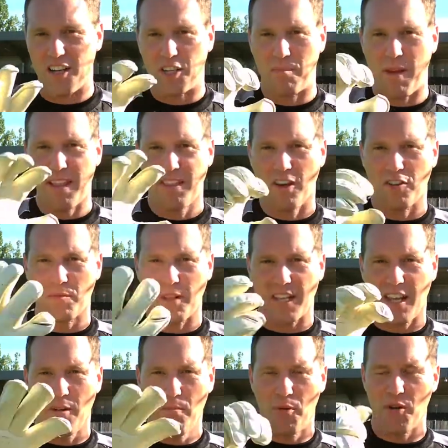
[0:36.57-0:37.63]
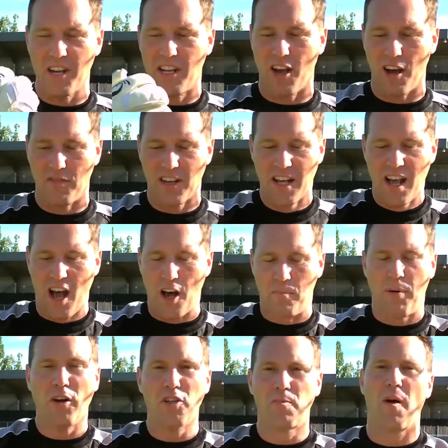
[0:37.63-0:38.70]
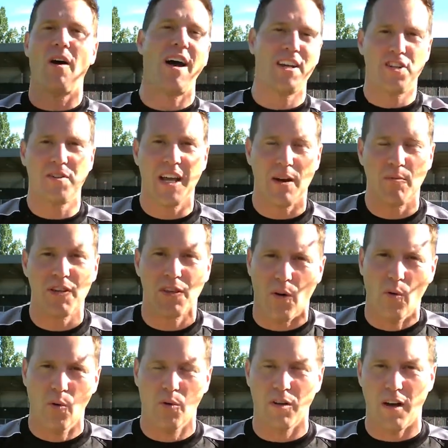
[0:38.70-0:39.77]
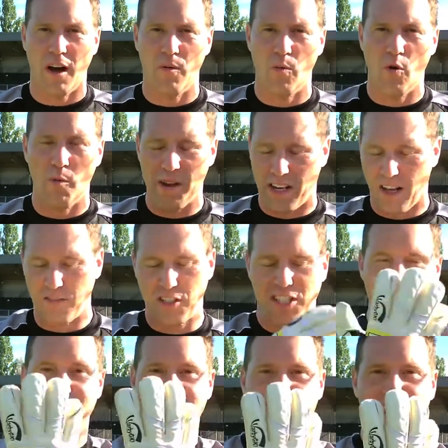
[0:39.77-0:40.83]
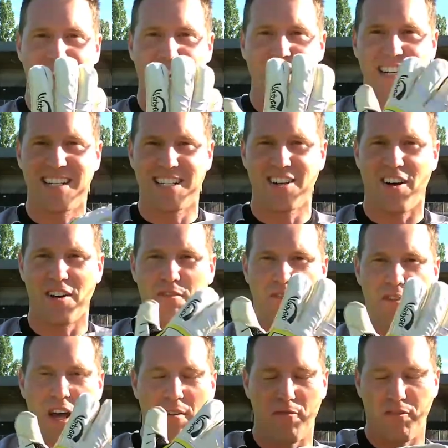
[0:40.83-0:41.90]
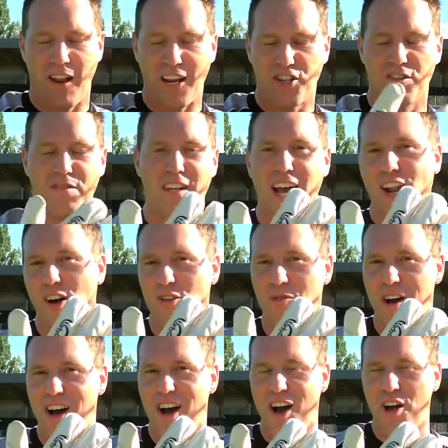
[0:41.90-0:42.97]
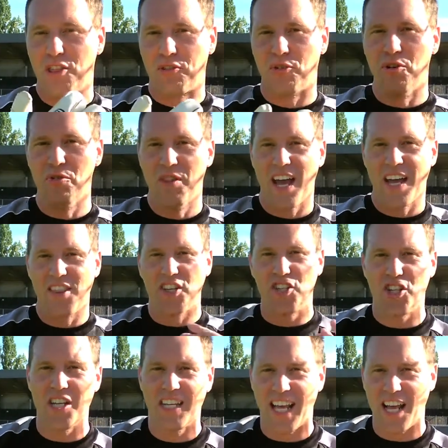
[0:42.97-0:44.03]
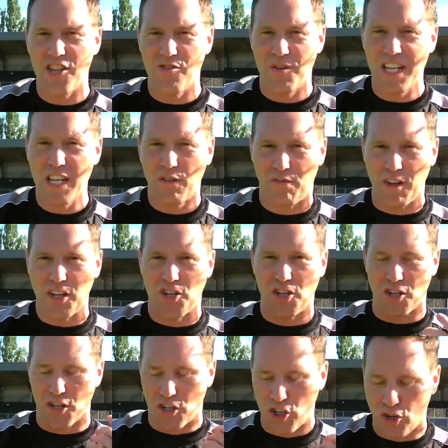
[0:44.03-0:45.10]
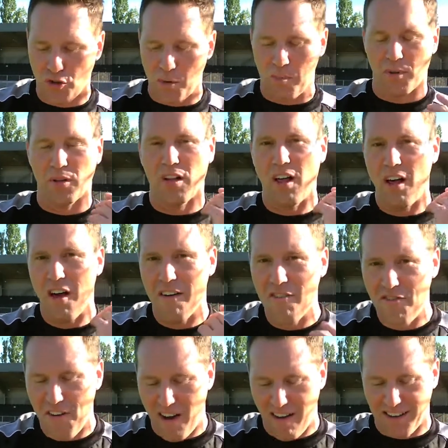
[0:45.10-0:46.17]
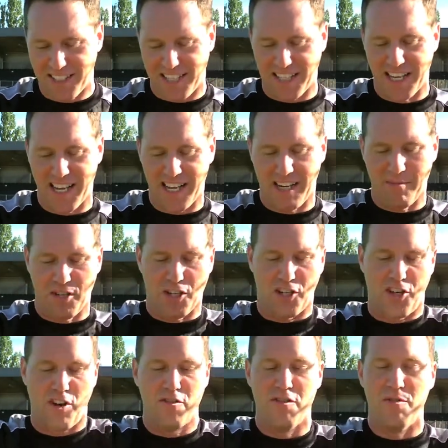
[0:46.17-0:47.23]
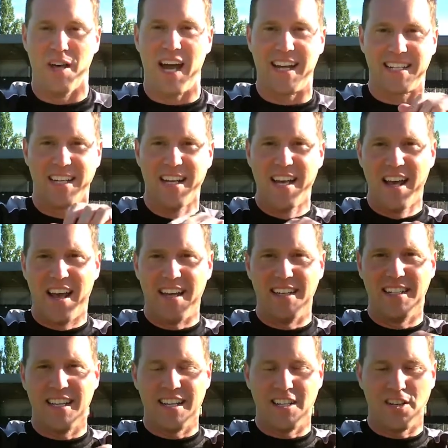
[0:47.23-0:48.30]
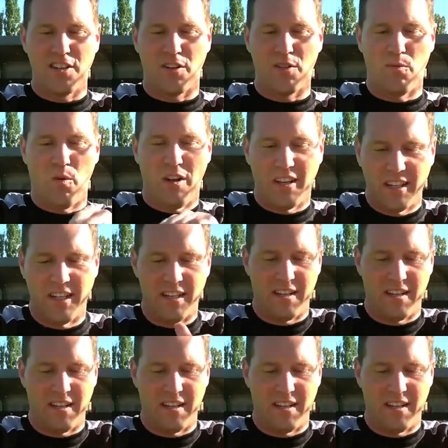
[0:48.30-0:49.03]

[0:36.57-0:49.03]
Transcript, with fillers: to bend those, but they come pre-curved. Punch bar, as you get with all Warby gloves. Stunning design, that flash of yellow through there. The GK unique feature, the triple fastening. Let me just show you that indeed. So you've got the one,